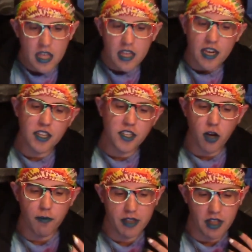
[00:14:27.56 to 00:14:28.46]
It's
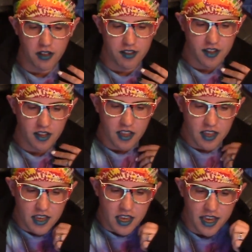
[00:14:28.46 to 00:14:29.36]
open, Helen said.
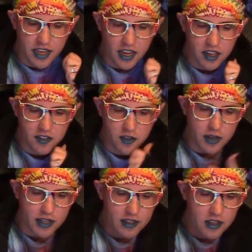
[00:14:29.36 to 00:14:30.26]
Hey guys,
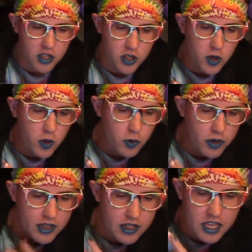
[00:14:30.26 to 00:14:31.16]
you
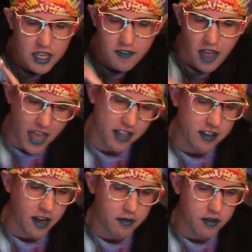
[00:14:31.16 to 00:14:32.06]
can leave
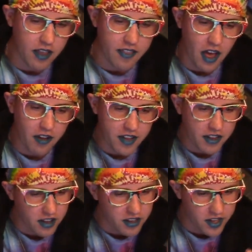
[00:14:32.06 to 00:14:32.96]
anytime today. The house got
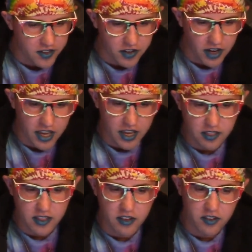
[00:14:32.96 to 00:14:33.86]
done yesterday,
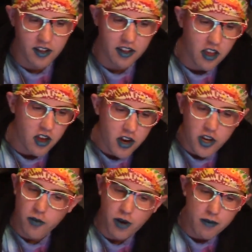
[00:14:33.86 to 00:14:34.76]
Liu said.
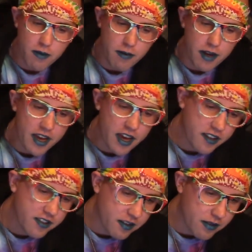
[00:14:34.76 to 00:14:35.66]
You ready, baby? I
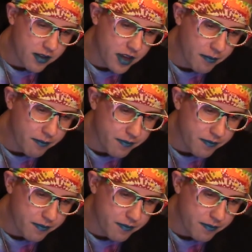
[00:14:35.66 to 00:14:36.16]
asked. Yep.